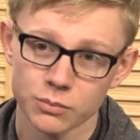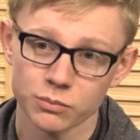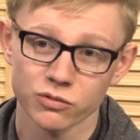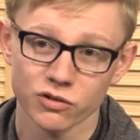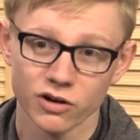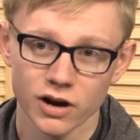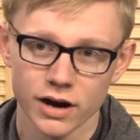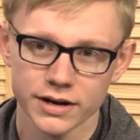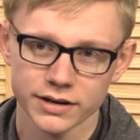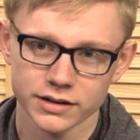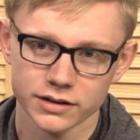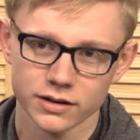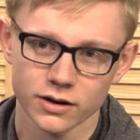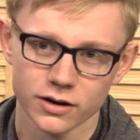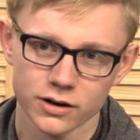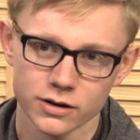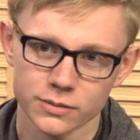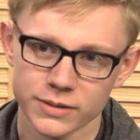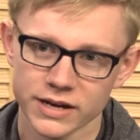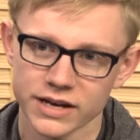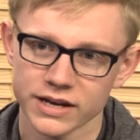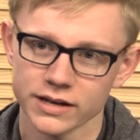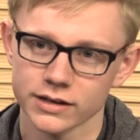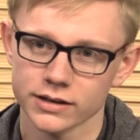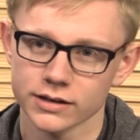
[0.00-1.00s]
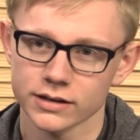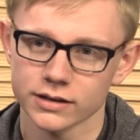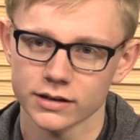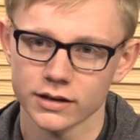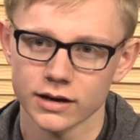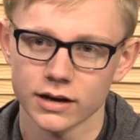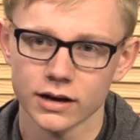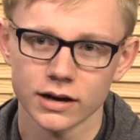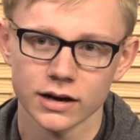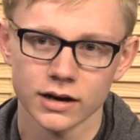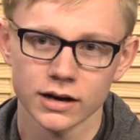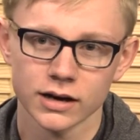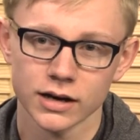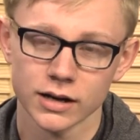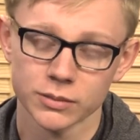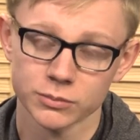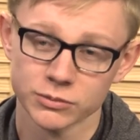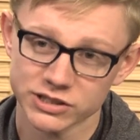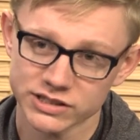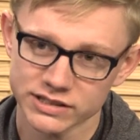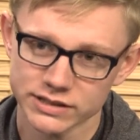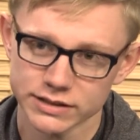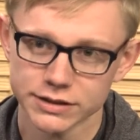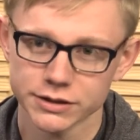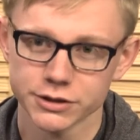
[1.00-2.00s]
I'm Brian Carmack, uh, I'm
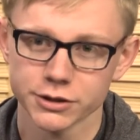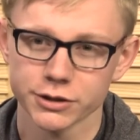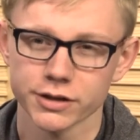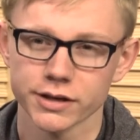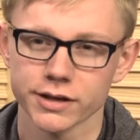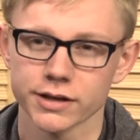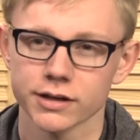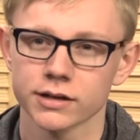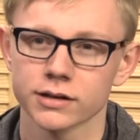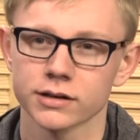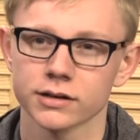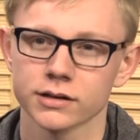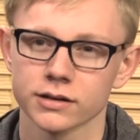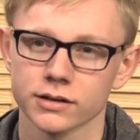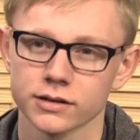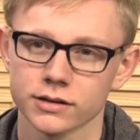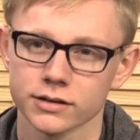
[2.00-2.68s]
a senior here.